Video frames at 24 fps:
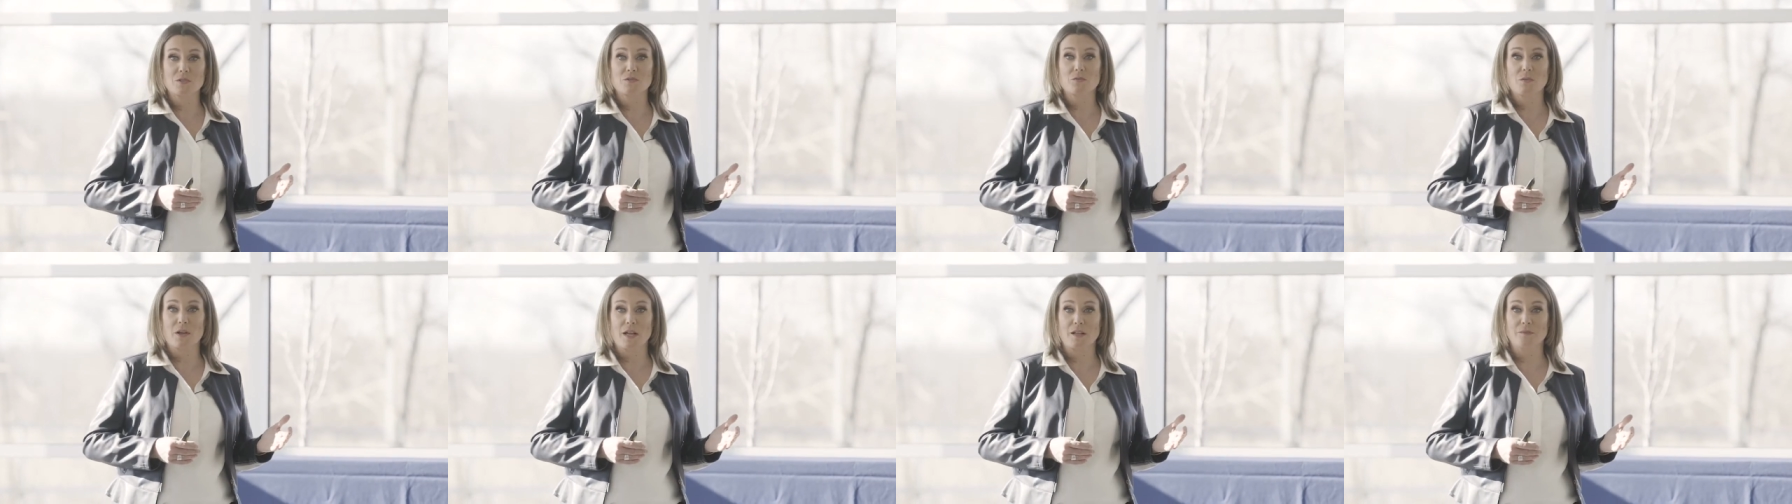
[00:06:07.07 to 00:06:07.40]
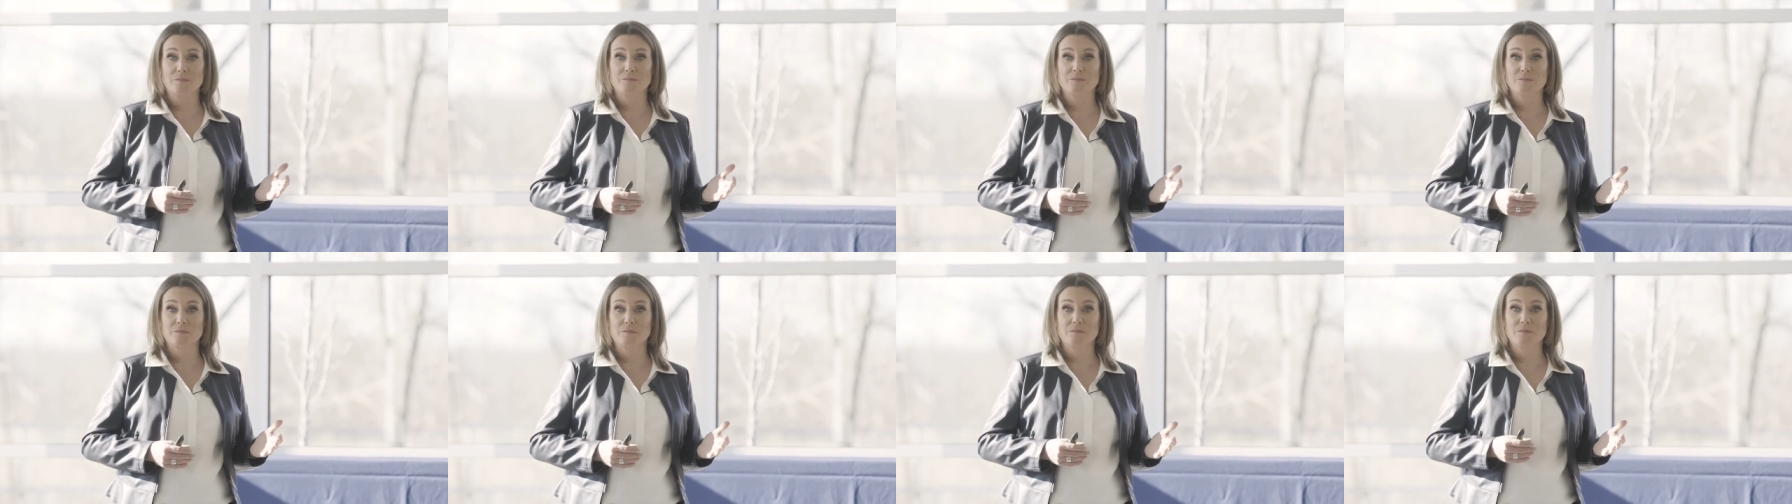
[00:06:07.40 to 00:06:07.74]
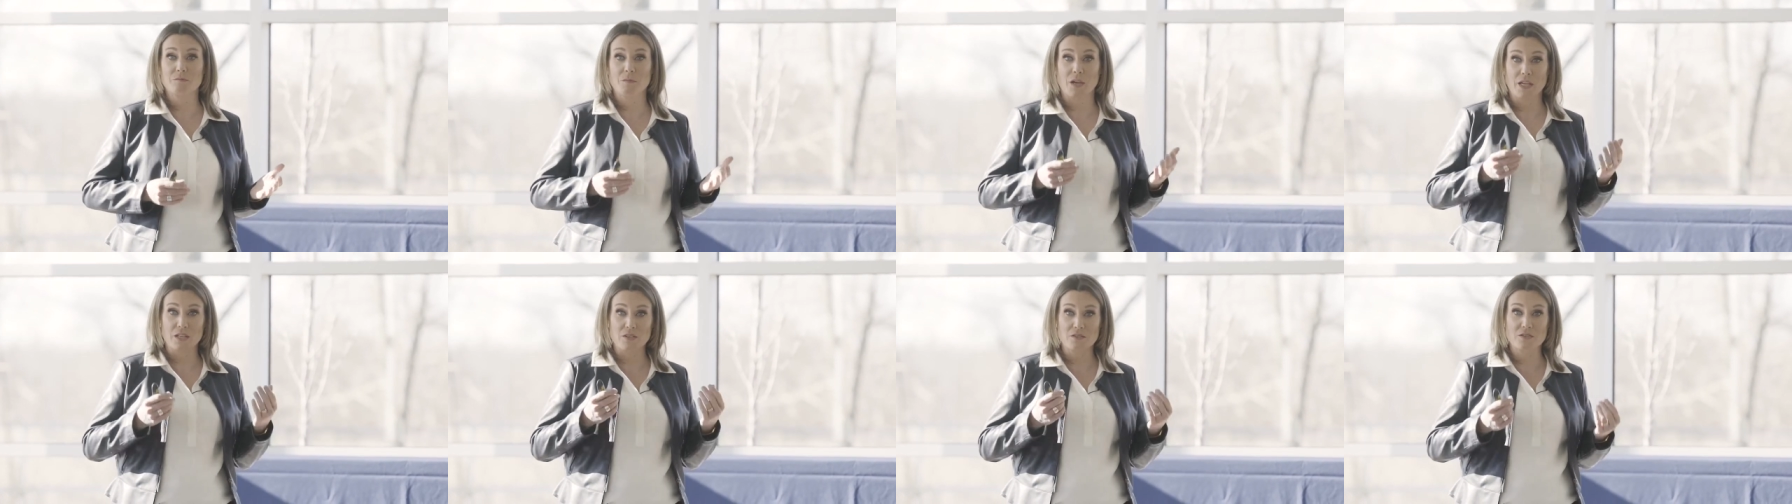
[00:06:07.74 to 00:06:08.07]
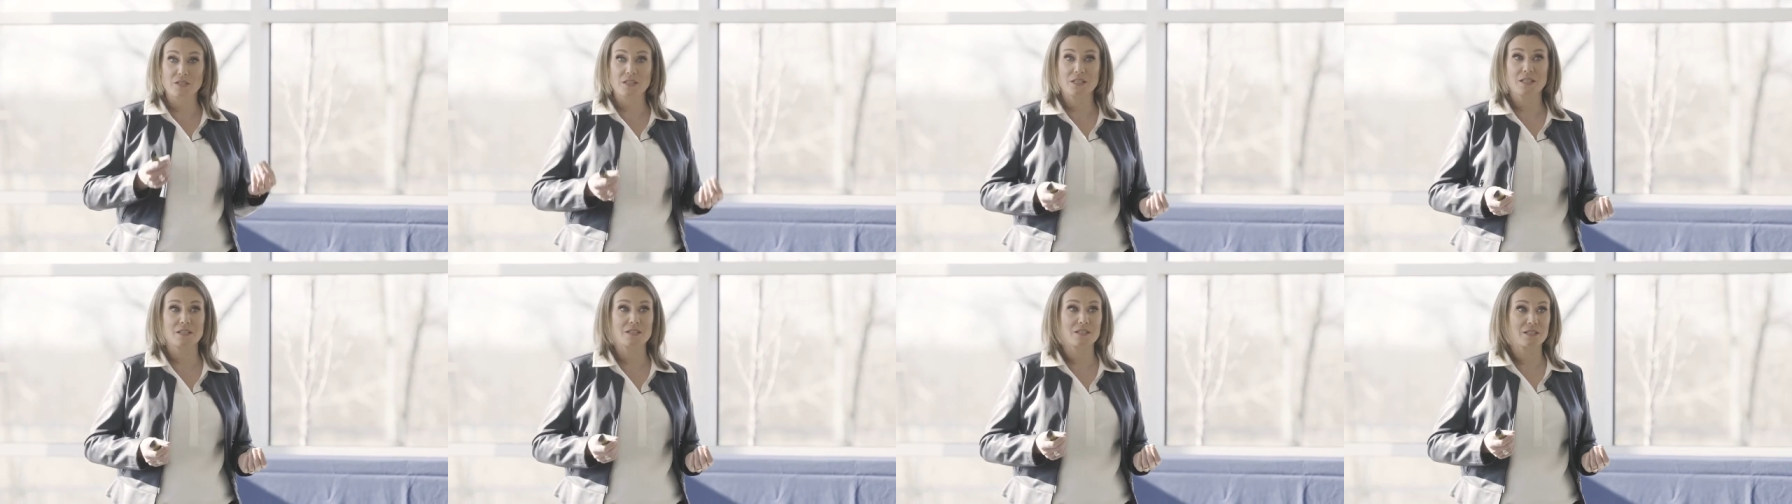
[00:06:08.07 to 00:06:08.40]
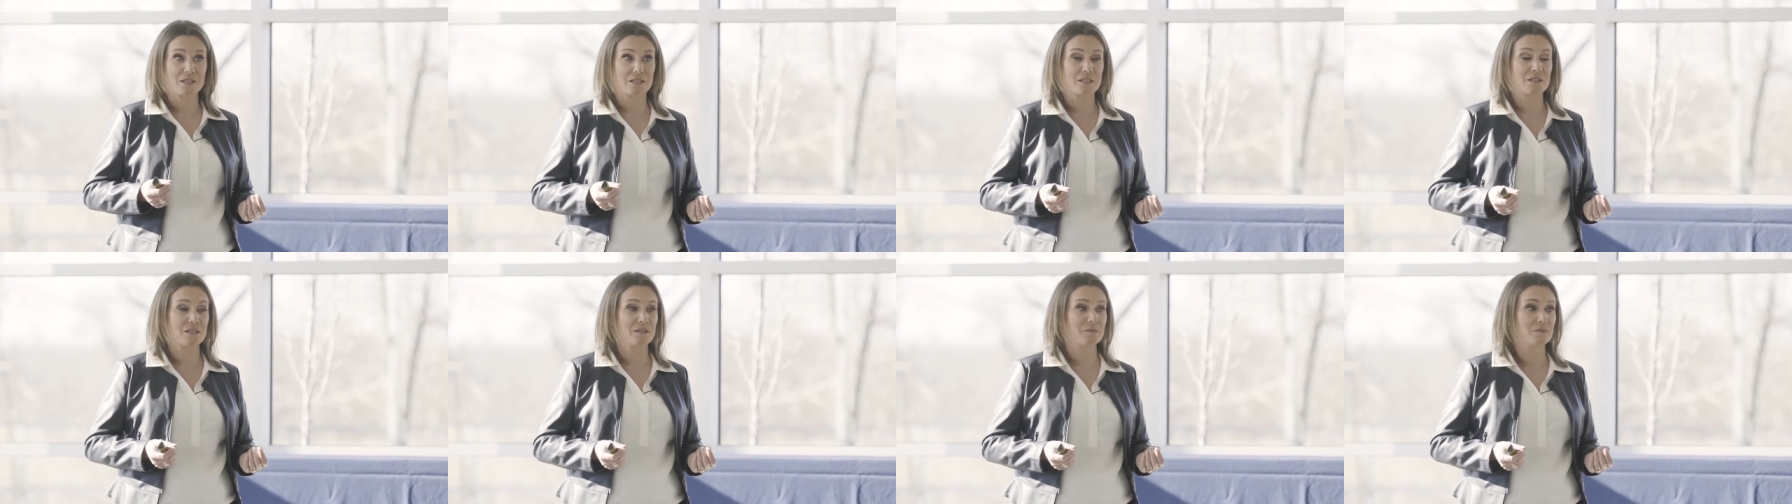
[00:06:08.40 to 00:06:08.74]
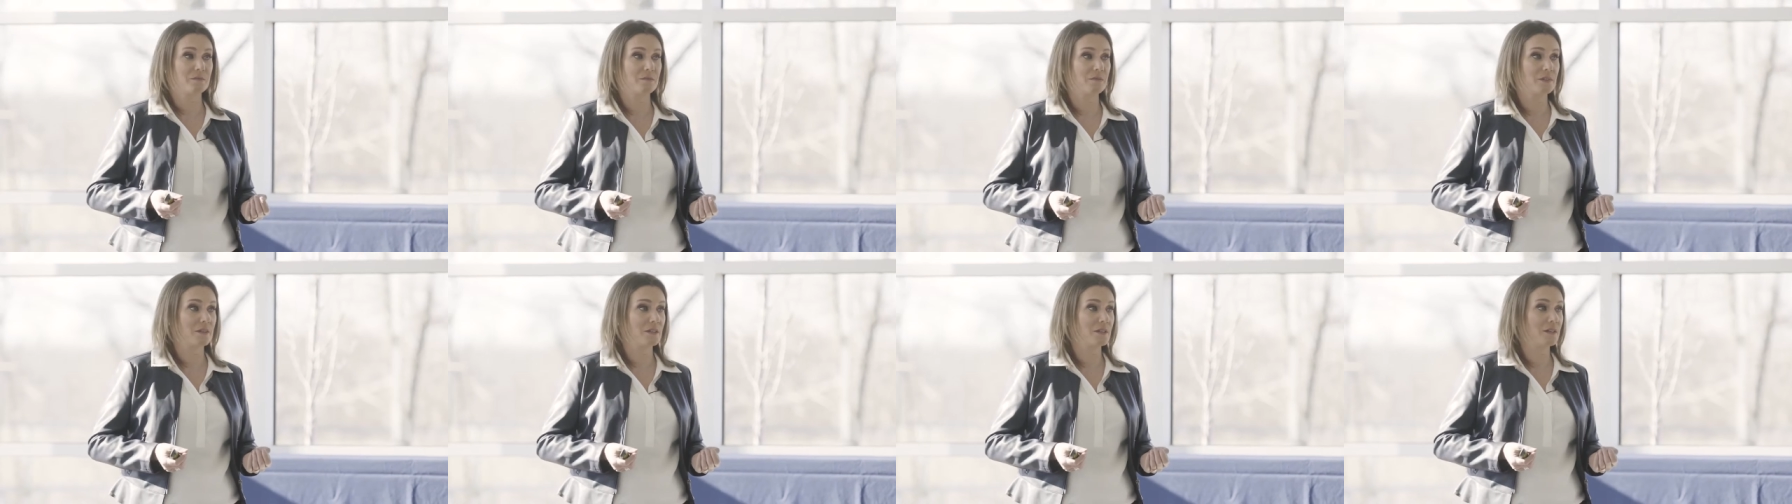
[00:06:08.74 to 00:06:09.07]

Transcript: as well by using this system.